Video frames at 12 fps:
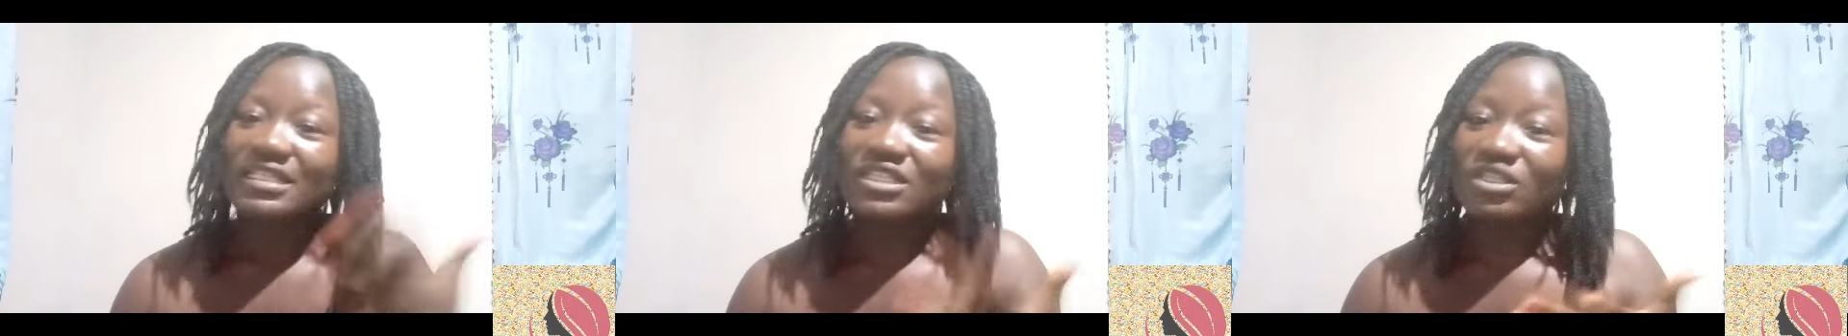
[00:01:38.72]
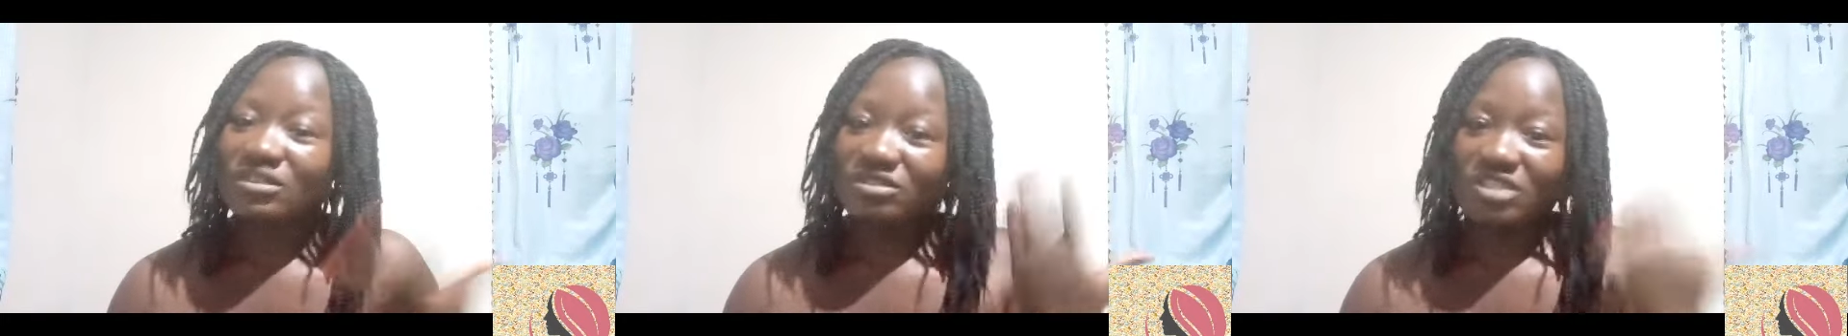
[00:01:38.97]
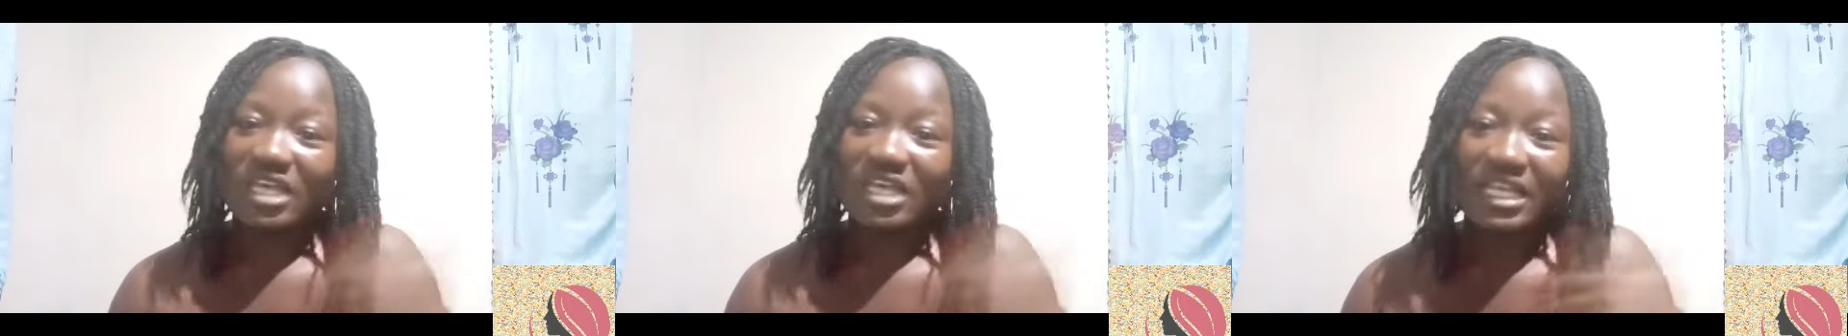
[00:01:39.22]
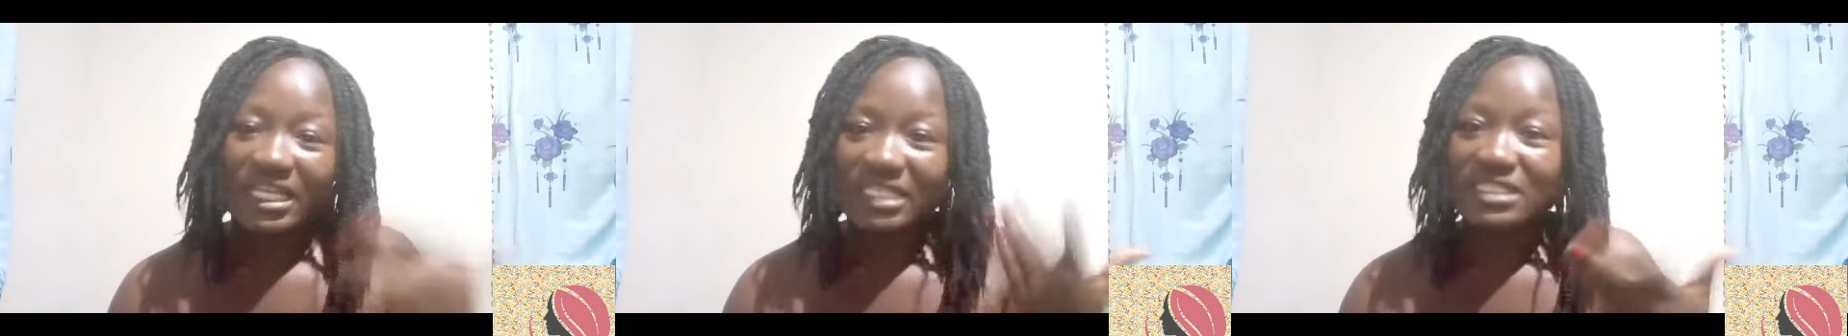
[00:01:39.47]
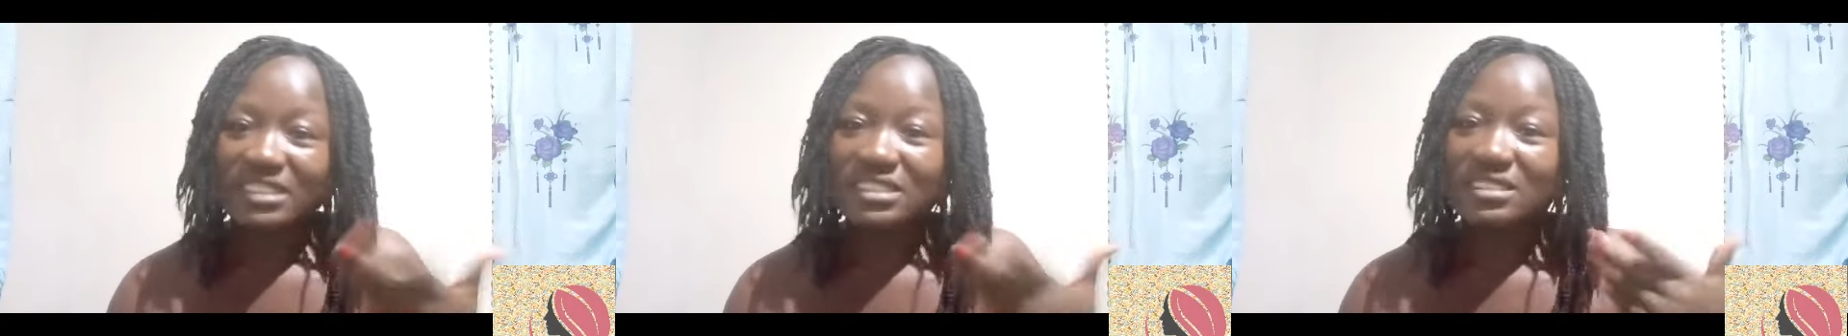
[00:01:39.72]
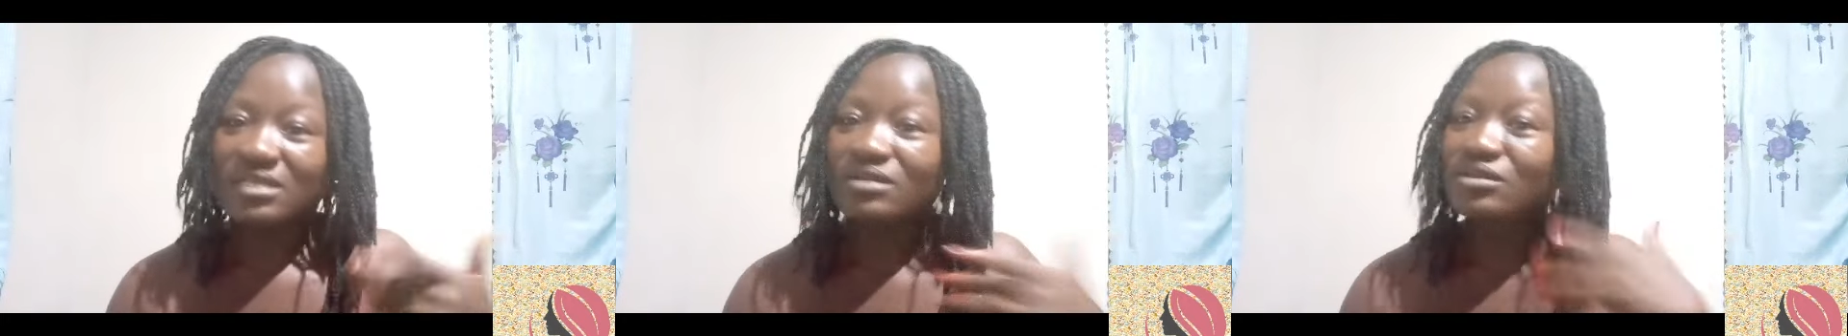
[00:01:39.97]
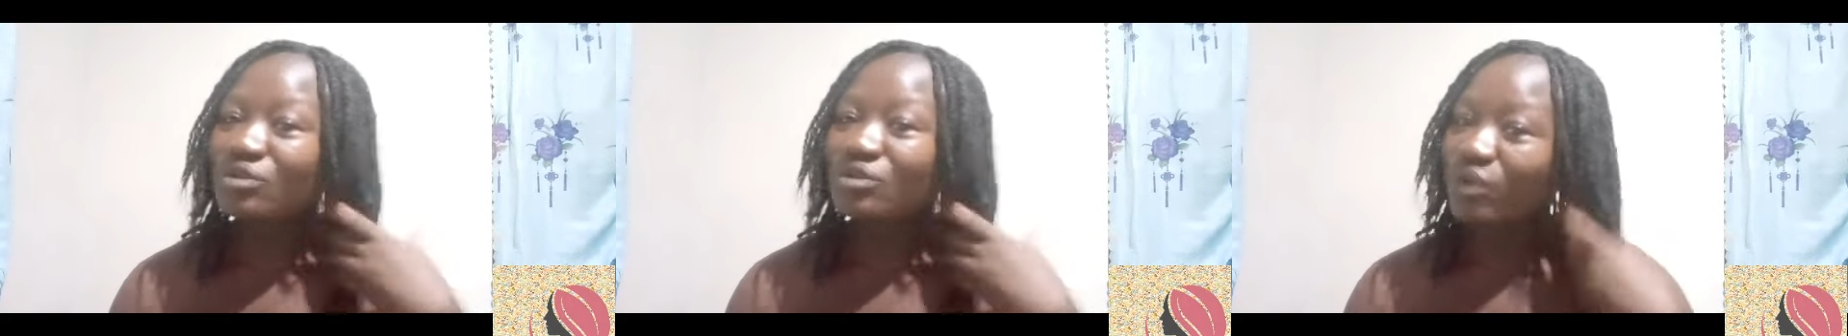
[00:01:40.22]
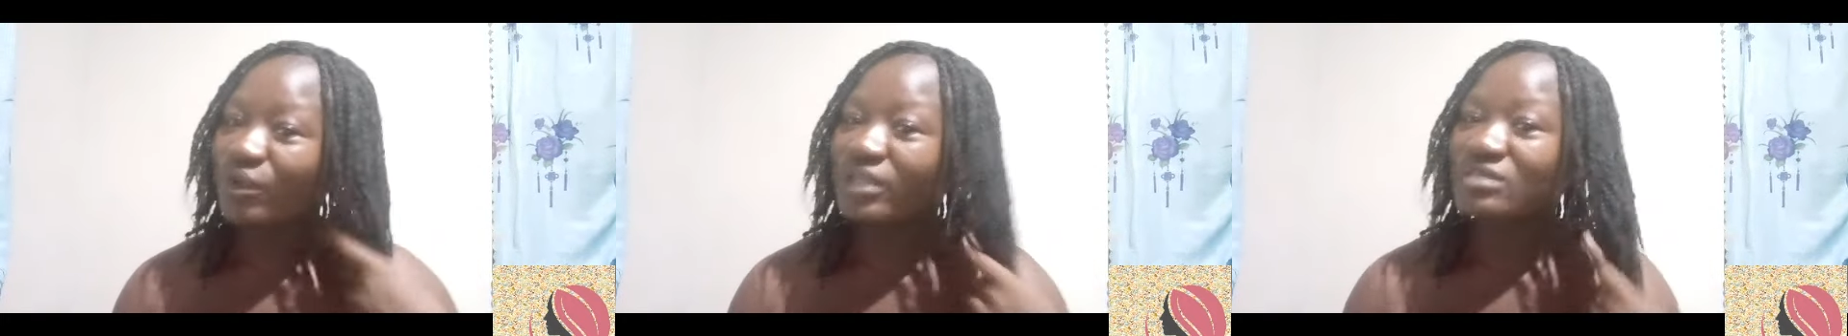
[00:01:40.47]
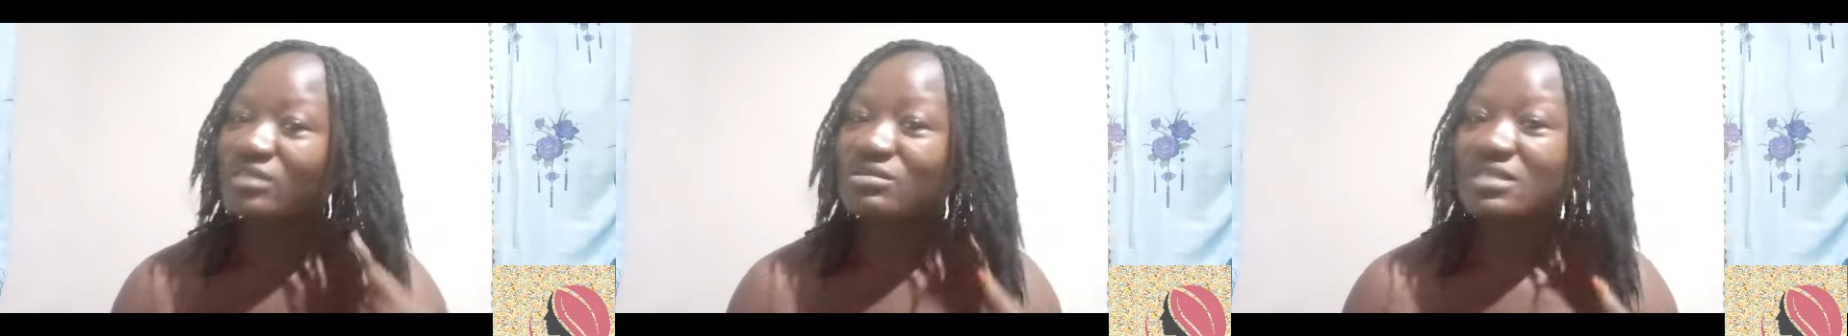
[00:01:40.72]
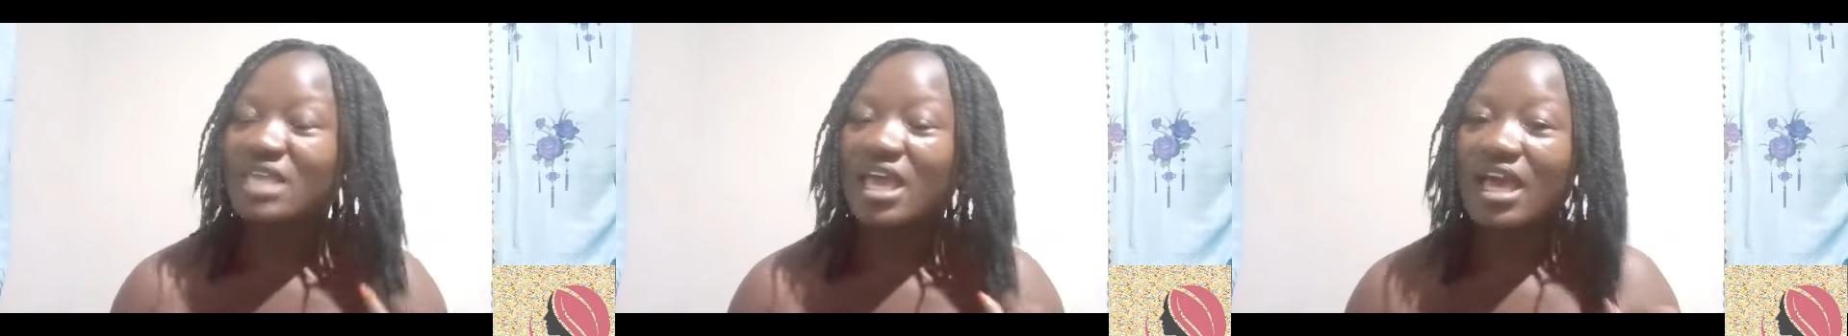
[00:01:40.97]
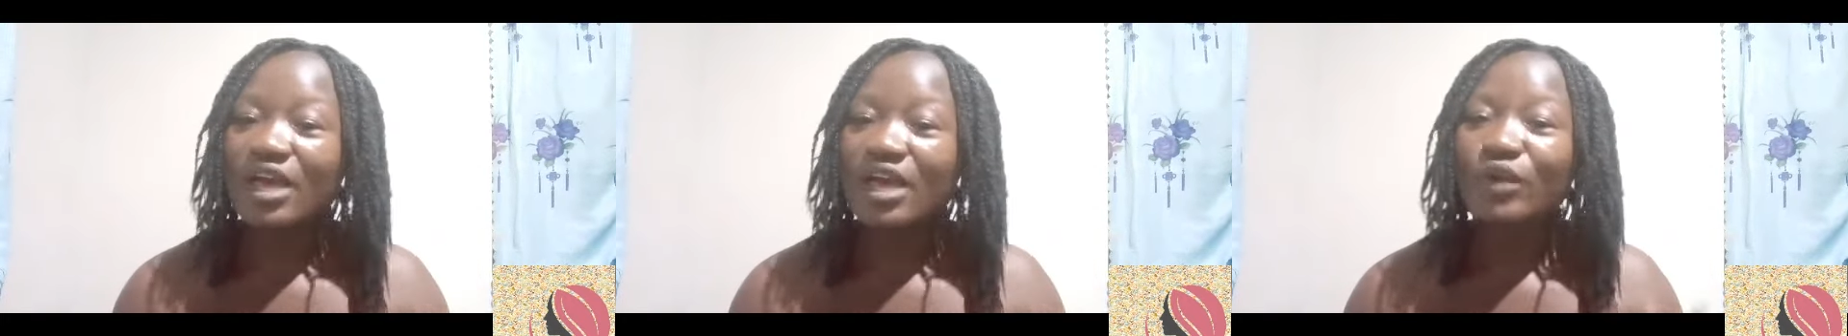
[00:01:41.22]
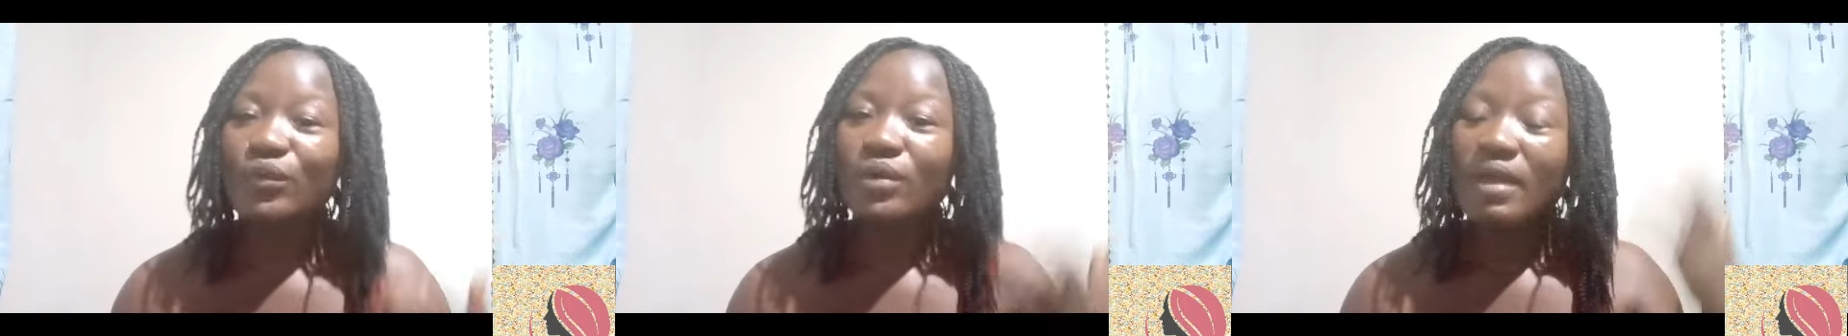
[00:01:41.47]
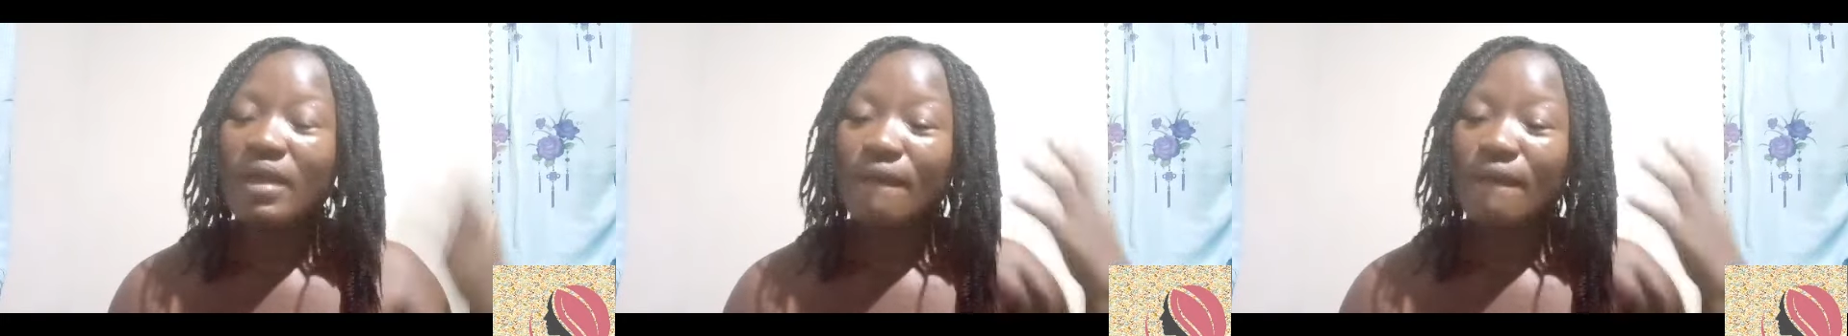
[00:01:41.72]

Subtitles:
the challenge going to see how